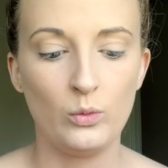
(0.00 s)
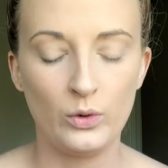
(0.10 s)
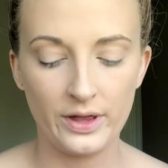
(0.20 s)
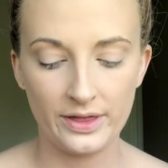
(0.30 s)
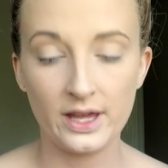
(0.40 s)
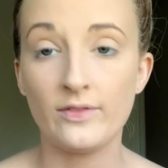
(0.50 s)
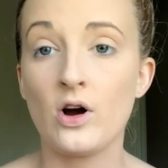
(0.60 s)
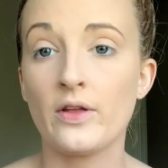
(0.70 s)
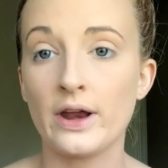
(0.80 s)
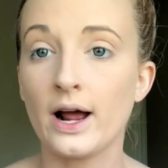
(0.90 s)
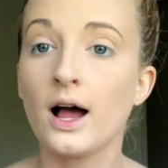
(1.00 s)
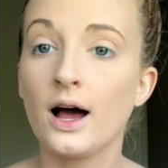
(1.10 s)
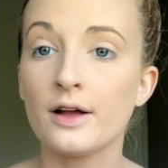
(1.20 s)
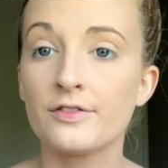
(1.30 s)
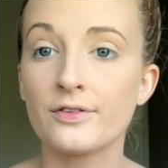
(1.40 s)
with a gift card that I
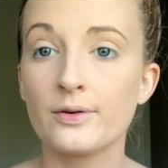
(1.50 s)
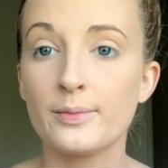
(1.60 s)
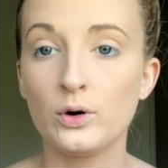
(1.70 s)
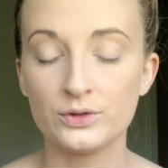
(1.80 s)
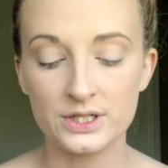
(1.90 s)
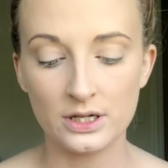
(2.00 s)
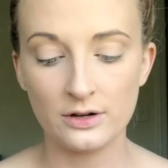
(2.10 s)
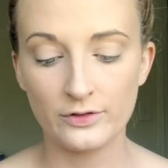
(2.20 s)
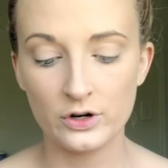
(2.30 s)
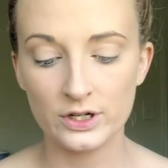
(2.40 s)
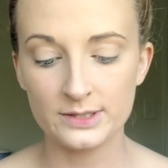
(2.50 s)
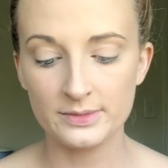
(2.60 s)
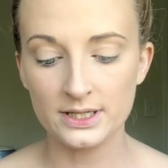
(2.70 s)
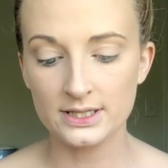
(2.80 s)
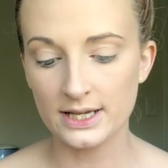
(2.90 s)
got from Ulta for
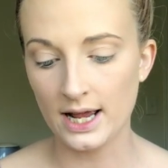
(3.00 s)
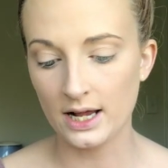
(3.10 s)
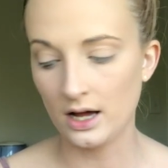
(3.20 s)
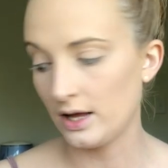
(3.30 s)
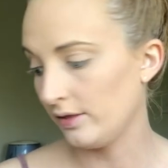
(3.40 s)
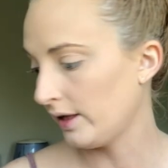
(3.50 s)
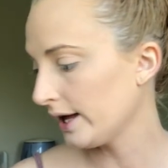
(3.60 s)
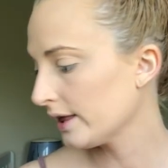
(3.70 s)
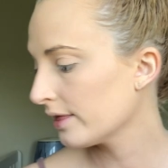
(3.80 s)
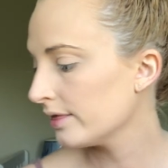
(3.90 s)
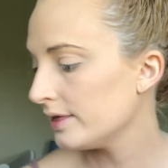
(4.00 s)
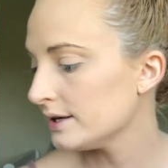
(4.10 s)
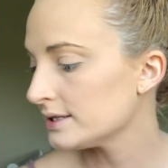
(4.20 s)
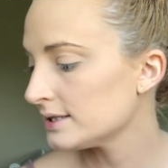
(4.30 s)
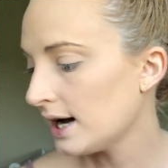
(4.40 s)
Christmas, and I got like
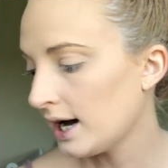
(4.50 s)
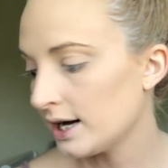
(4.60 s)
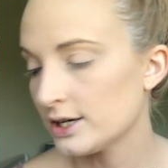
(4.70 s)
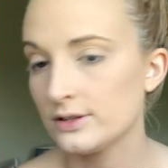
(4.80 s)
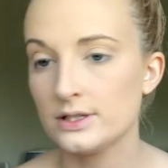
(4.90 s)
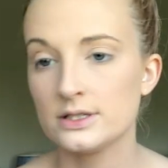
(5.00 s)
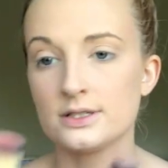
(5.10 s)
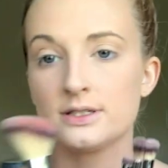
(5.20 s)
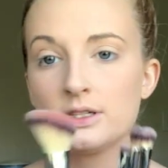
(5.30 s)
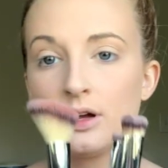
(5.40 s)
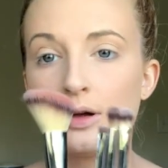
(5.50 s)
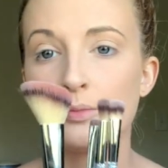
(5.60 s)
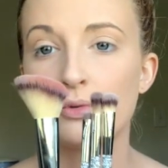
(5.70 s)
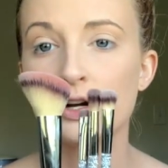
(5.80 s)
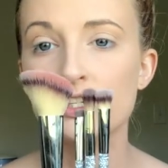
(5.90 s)
this
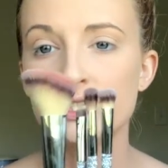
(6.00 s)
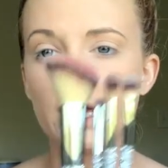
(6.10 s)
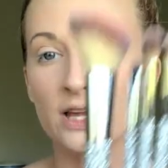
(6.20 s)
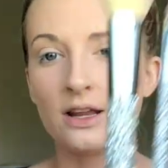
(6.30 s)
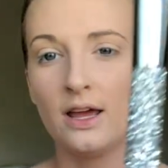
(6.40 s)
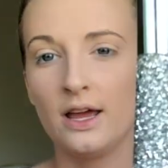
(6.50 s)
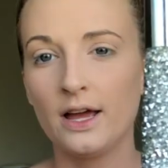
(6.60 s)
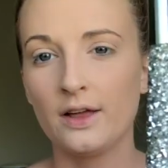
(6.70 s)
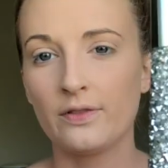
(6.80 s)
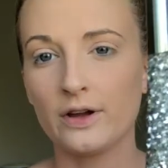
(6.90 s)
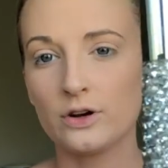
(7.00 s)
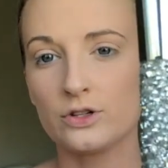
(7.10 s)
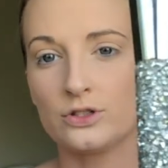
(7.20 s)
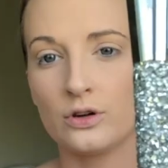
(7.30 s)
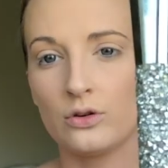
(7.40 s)
brush set. They are
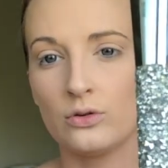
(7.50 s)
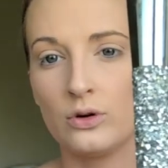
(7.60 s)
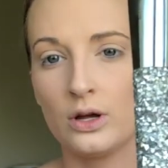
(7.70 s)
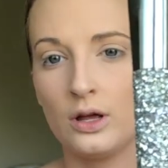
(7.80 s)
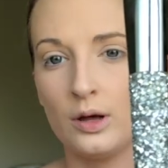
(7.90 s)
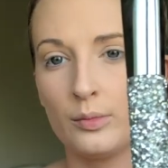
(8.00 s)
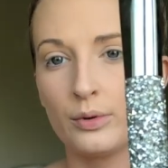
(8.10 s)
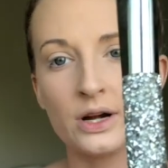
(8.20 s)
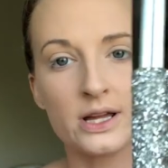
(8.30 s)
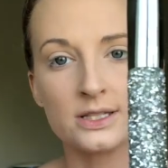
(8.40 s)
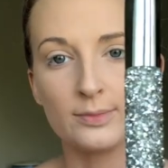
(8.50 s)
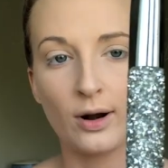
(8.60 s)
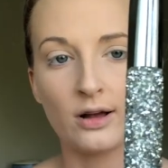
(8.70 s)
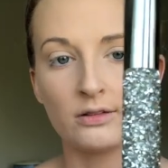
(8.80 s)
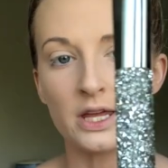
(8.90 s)
so pretty and
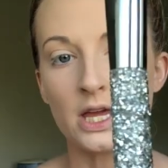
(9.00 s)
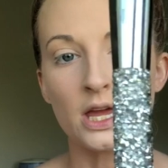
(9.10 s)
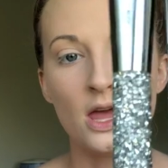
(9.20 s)
sparkly,